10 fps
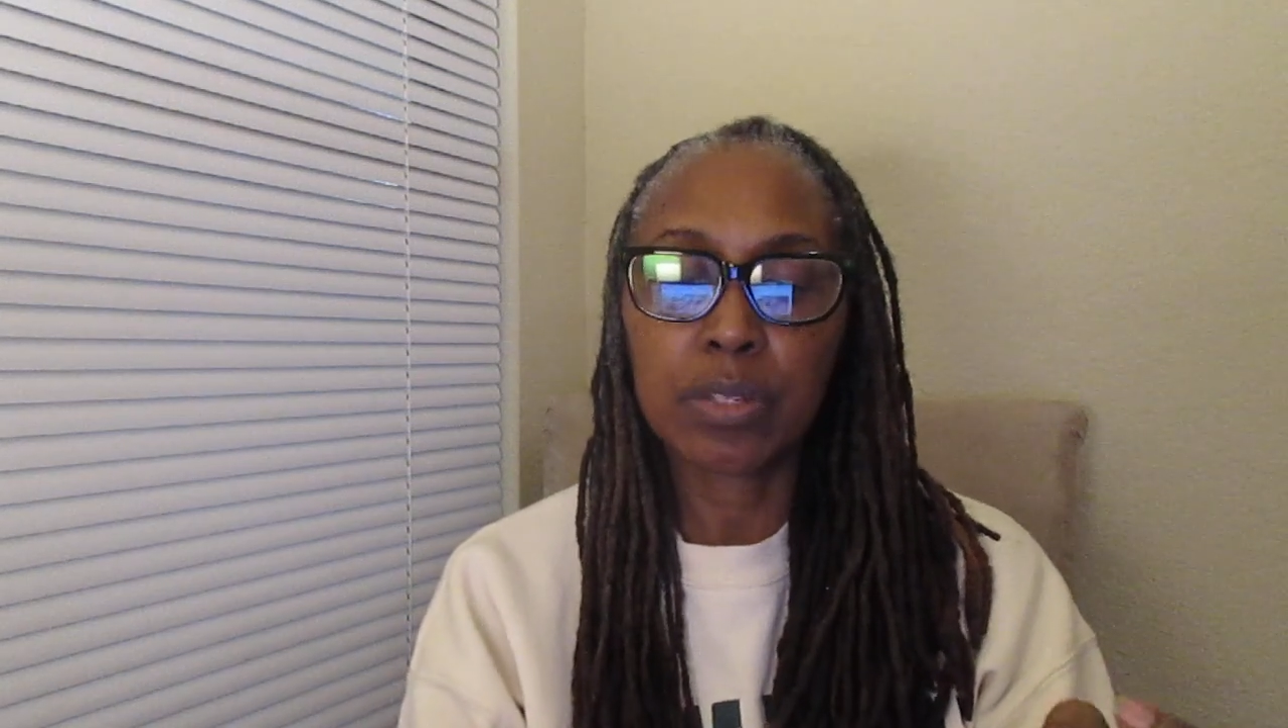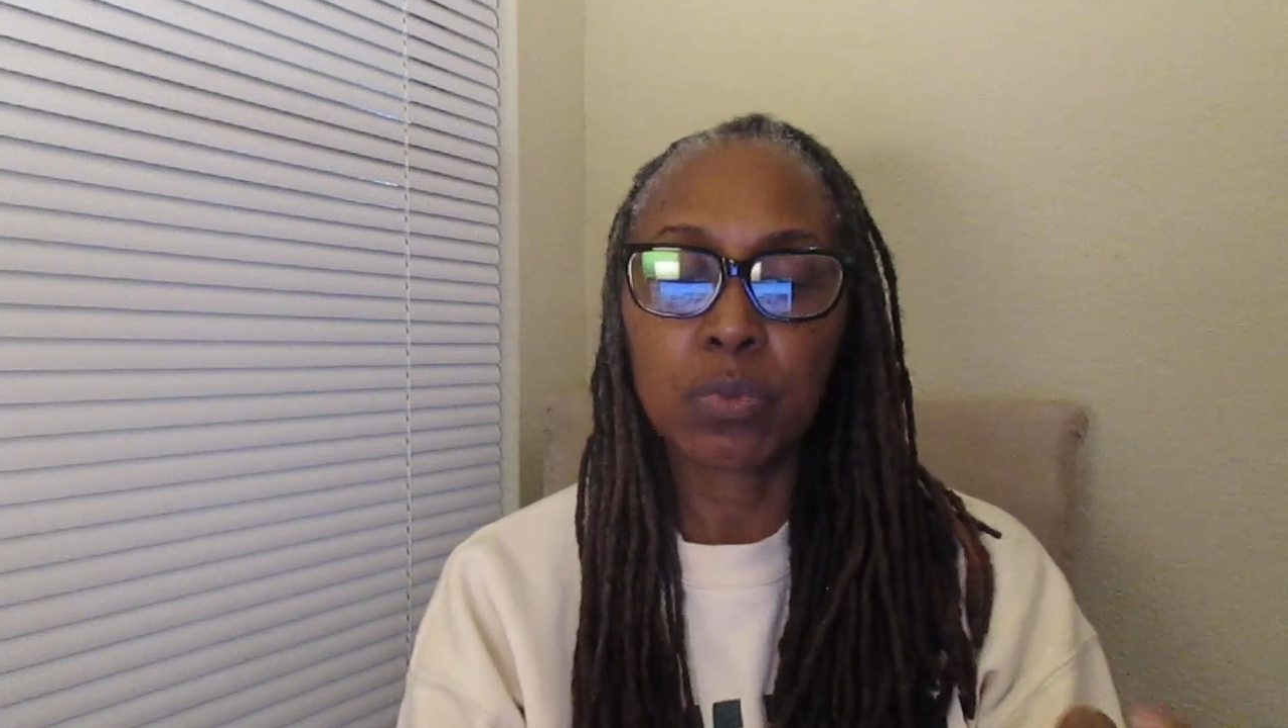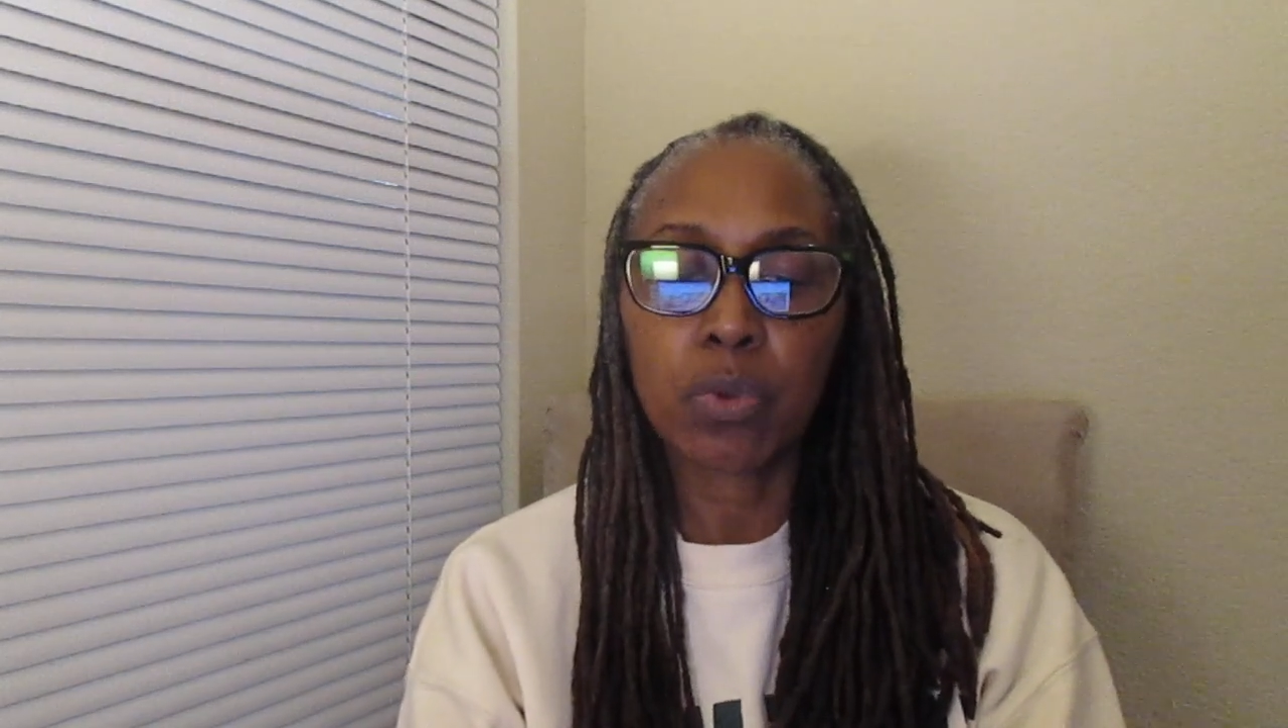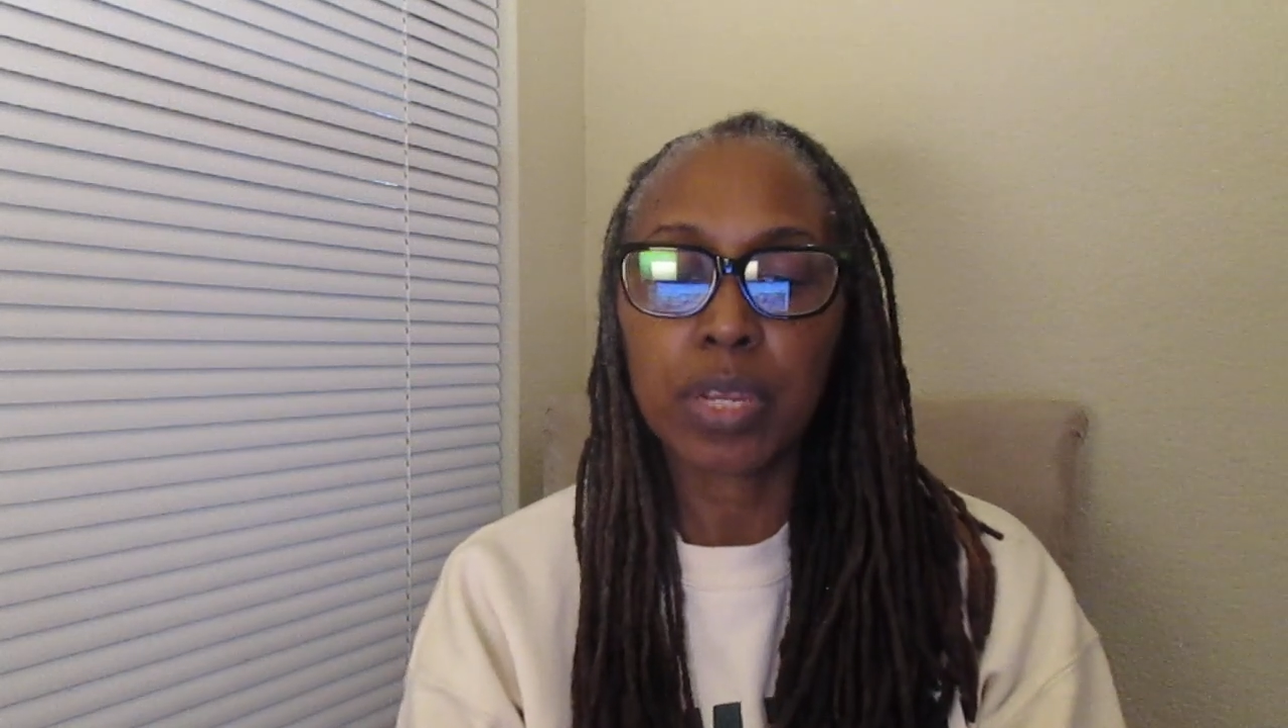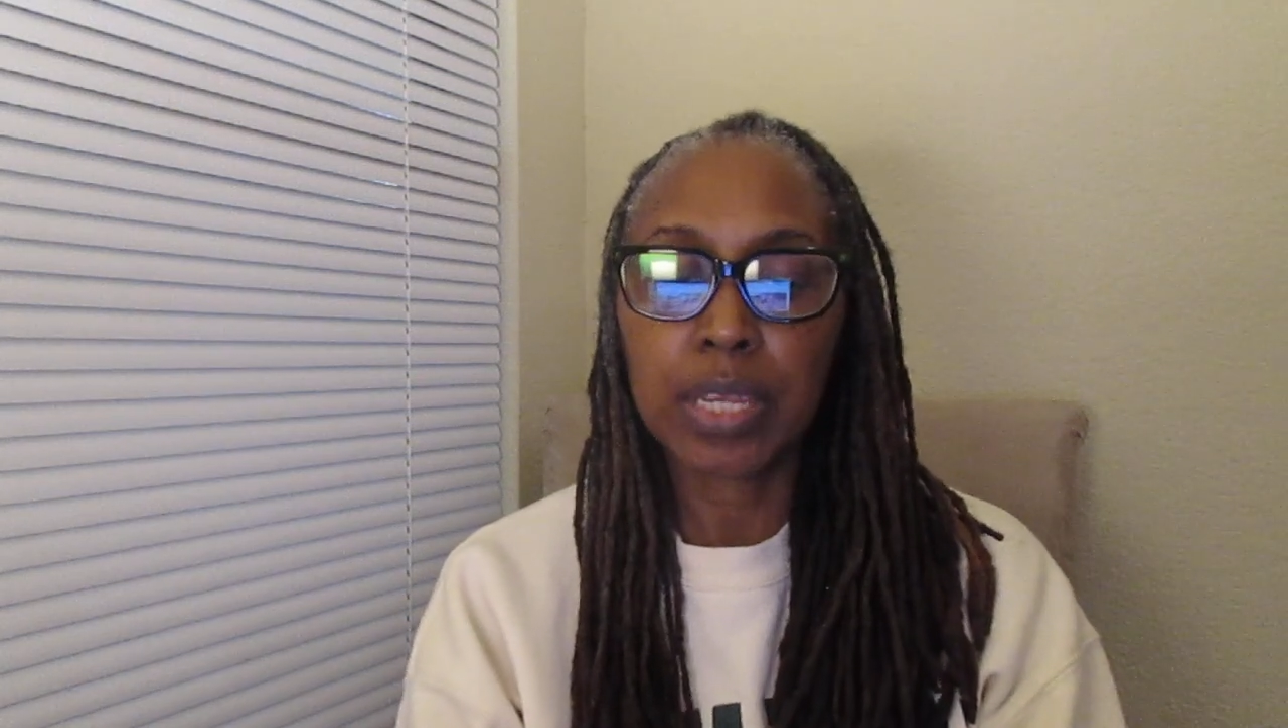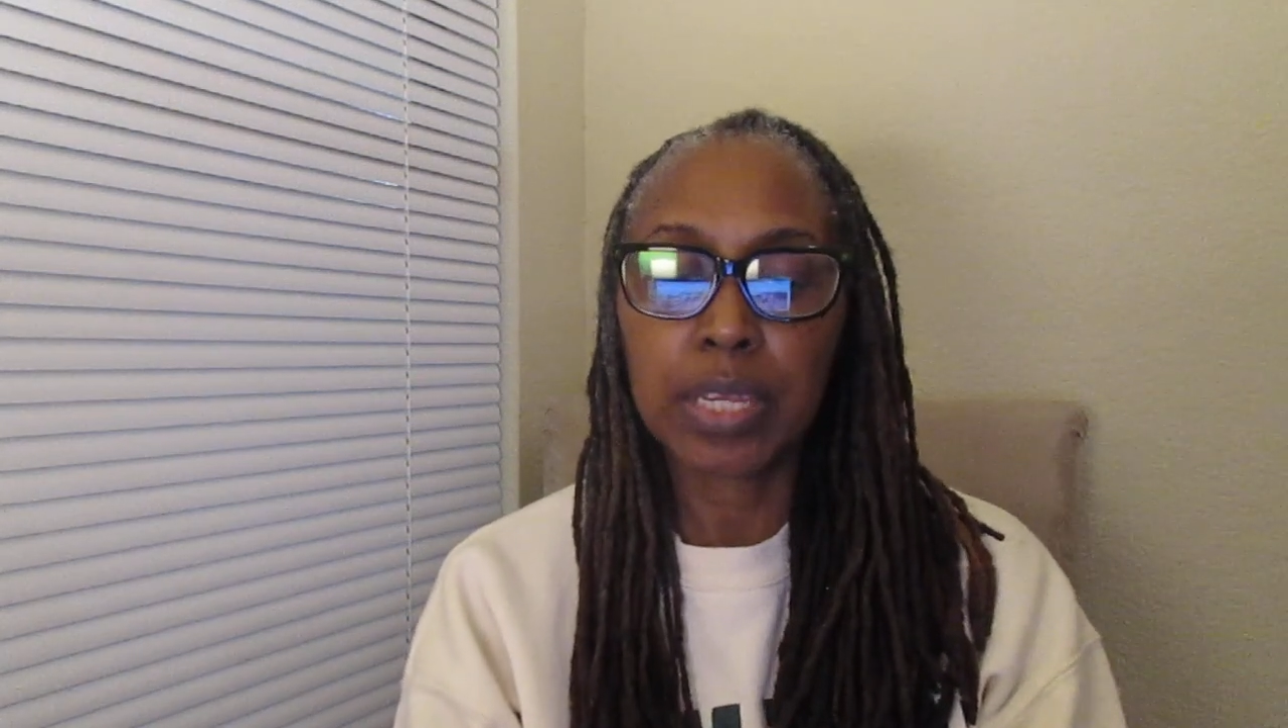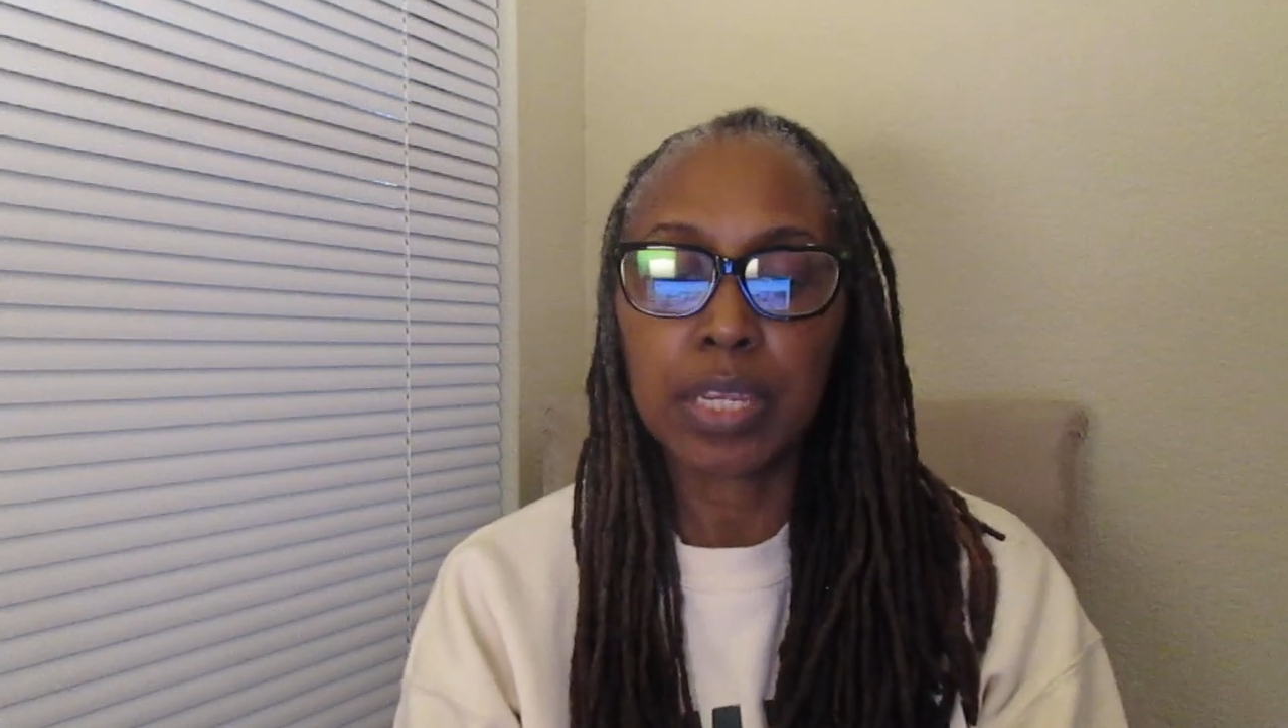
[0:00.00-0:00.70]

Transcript: is working